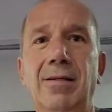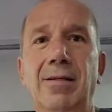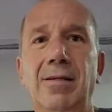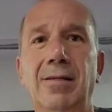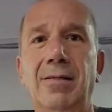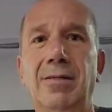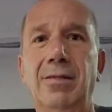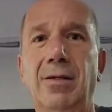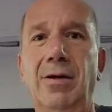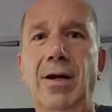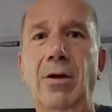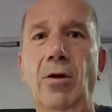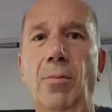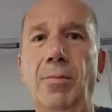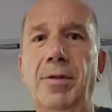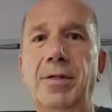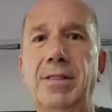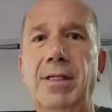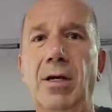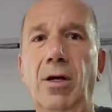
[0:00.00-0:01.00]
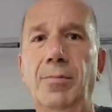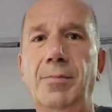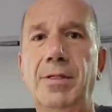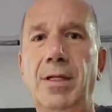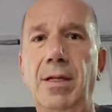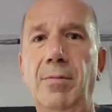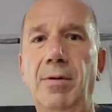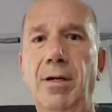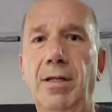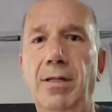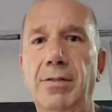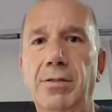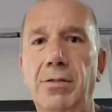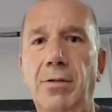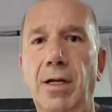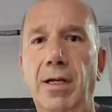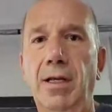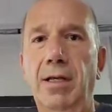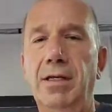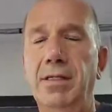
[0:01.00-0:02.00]
So I hope this helps anybody that's
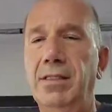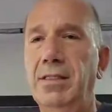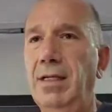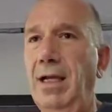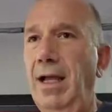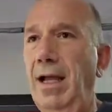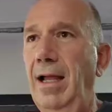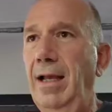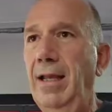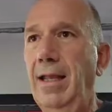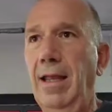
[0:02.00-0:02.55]
trying to decide,